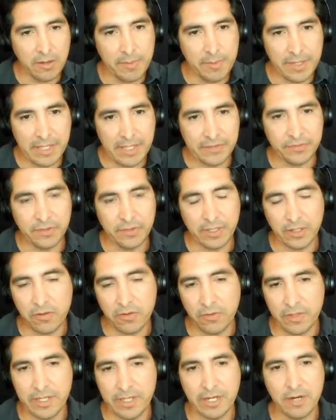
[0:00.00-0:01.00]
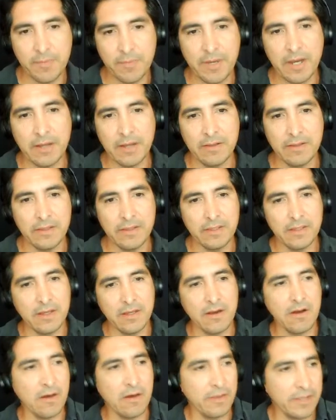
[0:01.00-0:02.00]
I mean, that's really cool to hear about
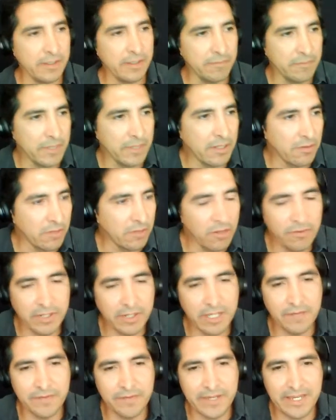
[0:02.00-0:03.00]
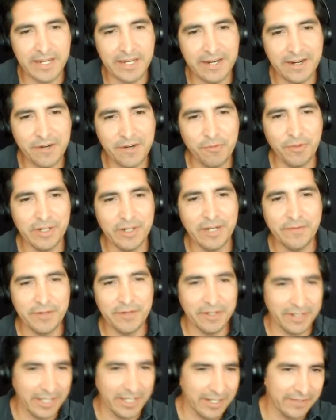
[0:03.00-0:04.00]
all the loaning of gear whenever
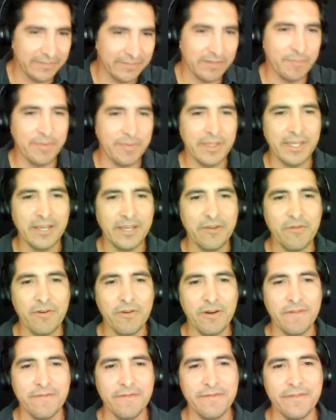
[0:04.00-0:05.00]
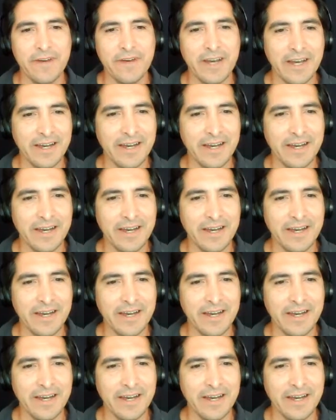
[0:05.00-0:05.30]
you needed something, or if